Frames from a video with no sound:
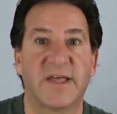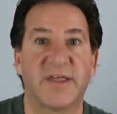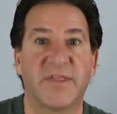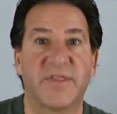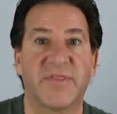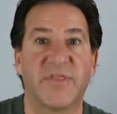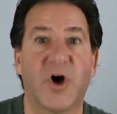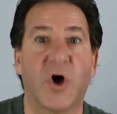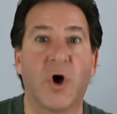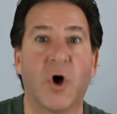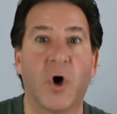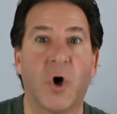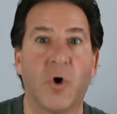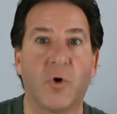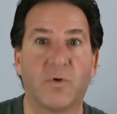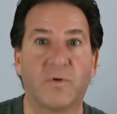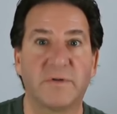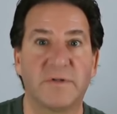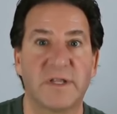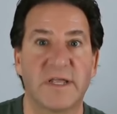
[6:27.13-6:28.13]
the
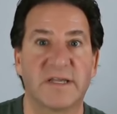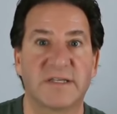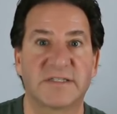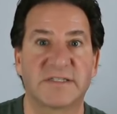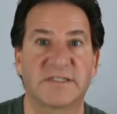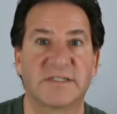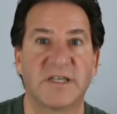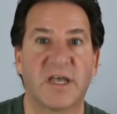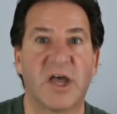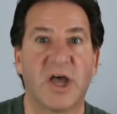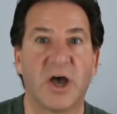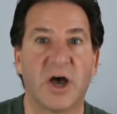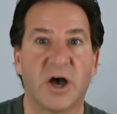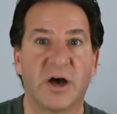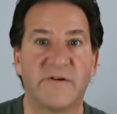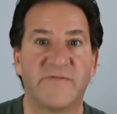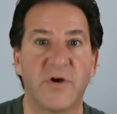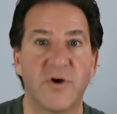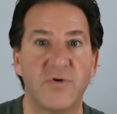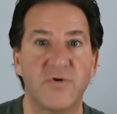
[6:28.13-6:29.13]
wholeness
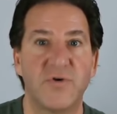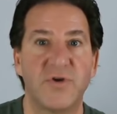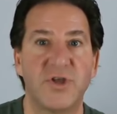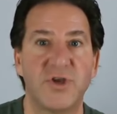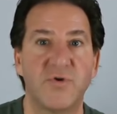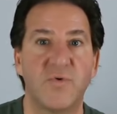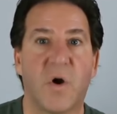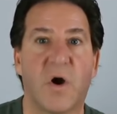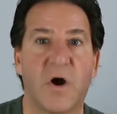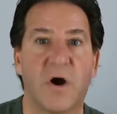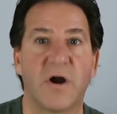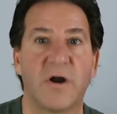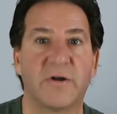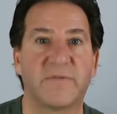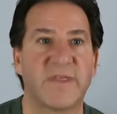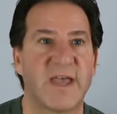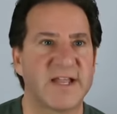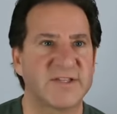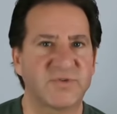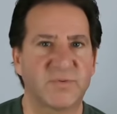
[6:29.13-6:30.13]
of who you are.
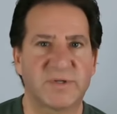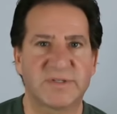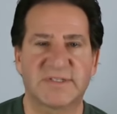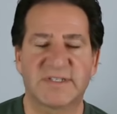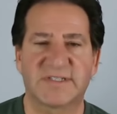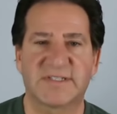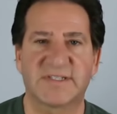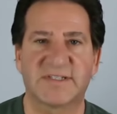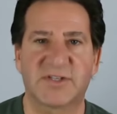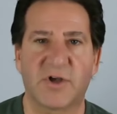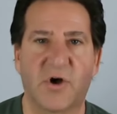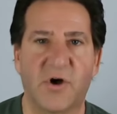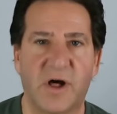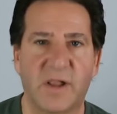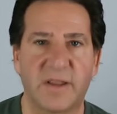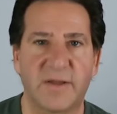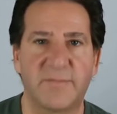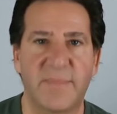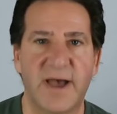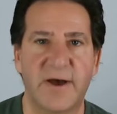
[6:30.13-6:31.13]
That's what this is all
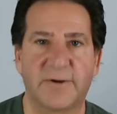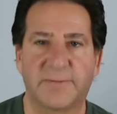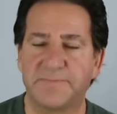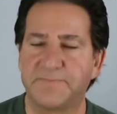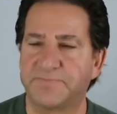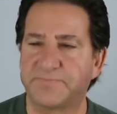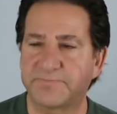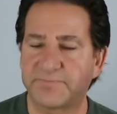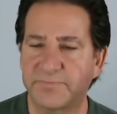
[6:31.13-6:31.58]
about.